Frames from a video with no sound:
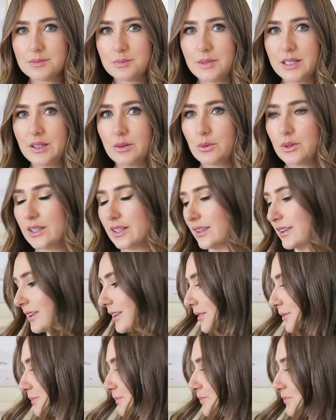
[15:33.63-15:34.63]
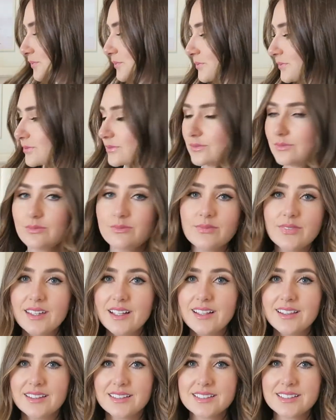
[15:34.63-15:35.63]
me with
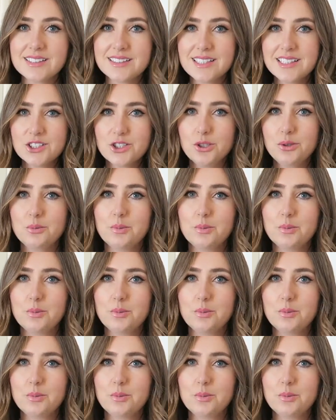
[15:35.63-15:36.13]
this tissue